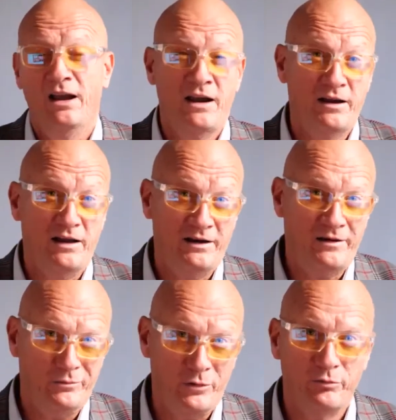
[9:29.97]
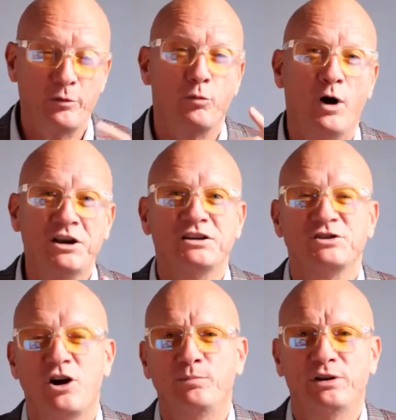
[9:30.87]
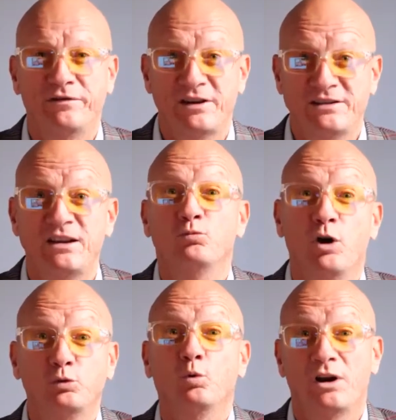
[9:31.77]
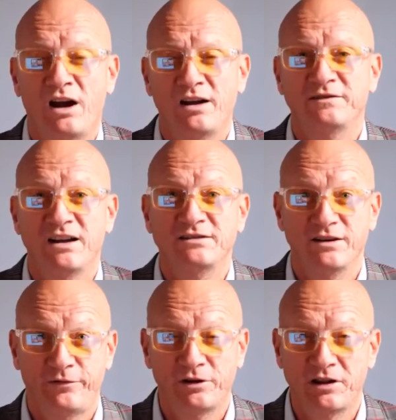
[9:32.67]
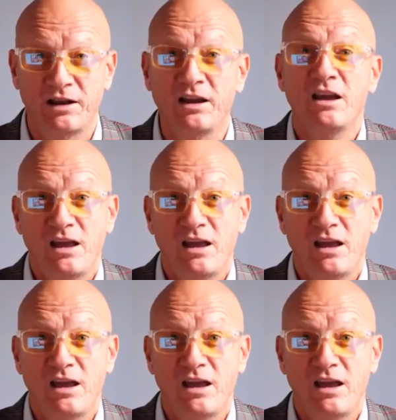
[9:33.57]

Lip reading: And the one example, if I said, what would I have done differently?